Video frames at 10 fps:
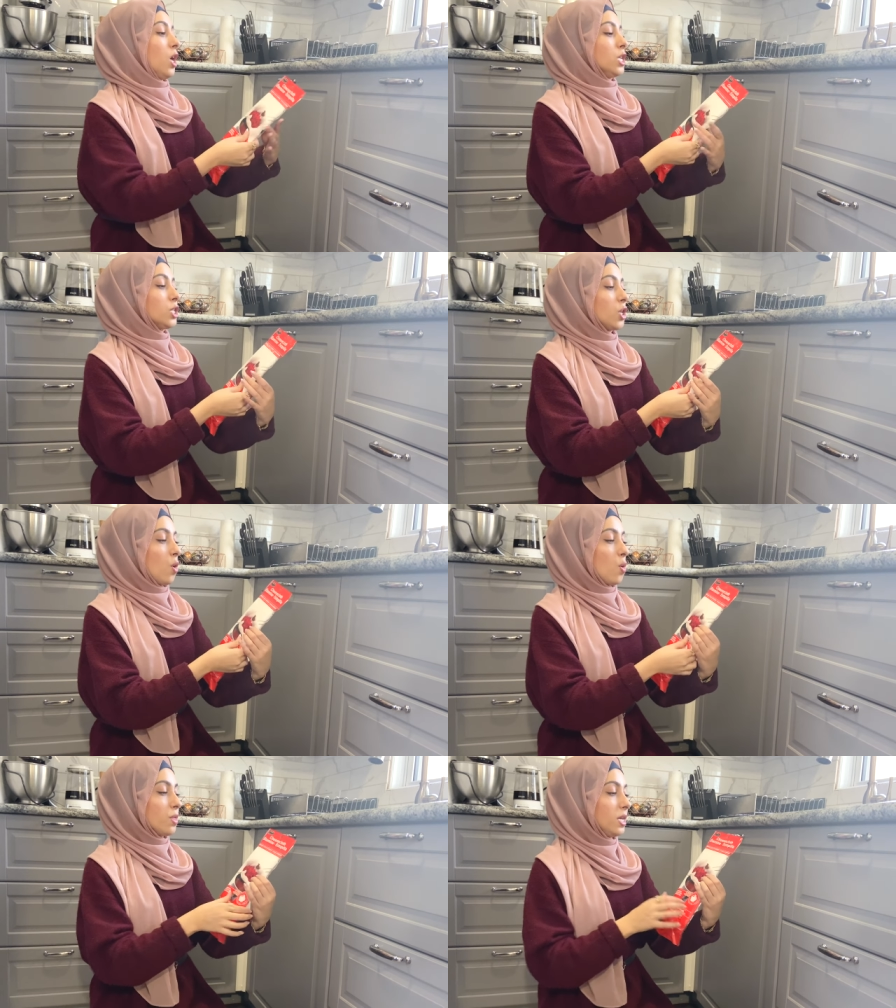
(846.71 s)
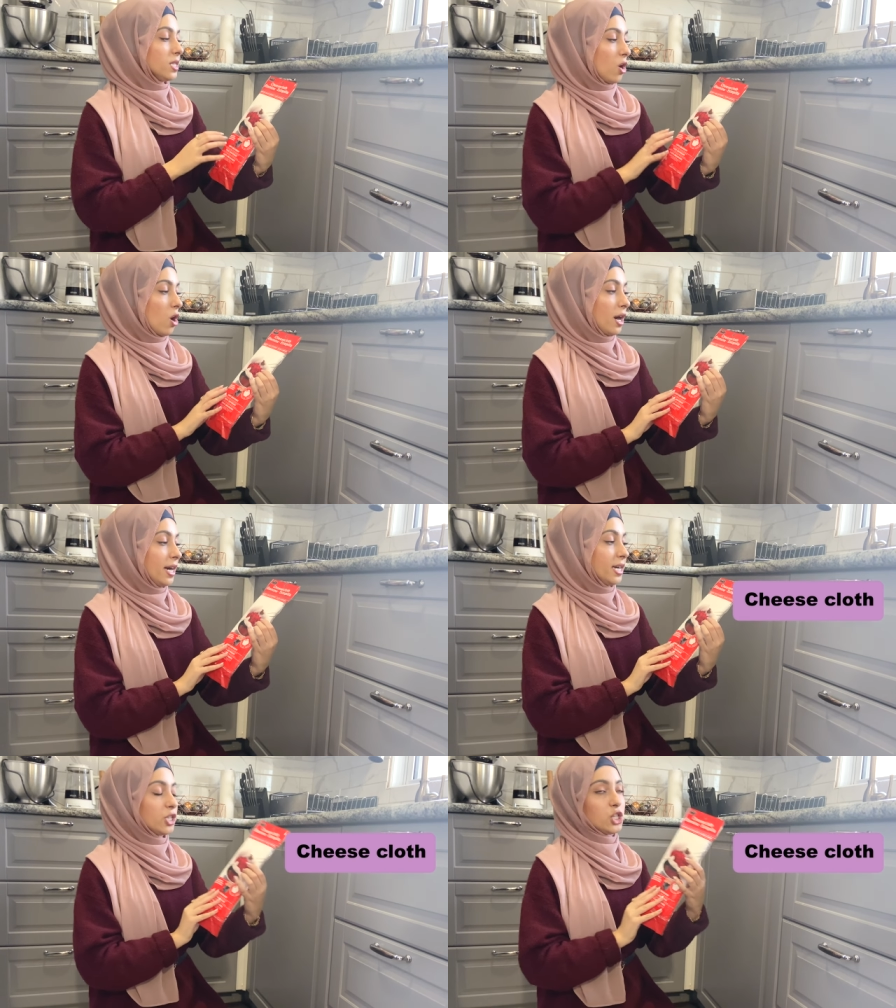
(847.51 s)
So these are
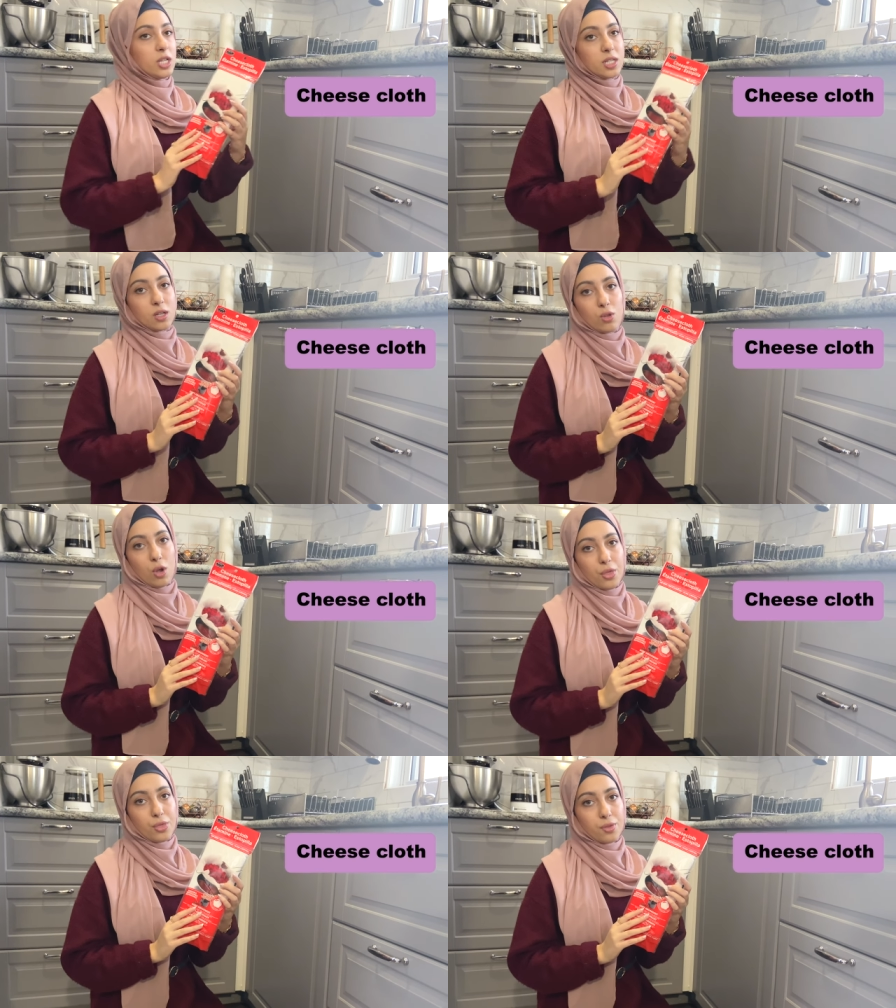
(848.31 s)
cheesecloth.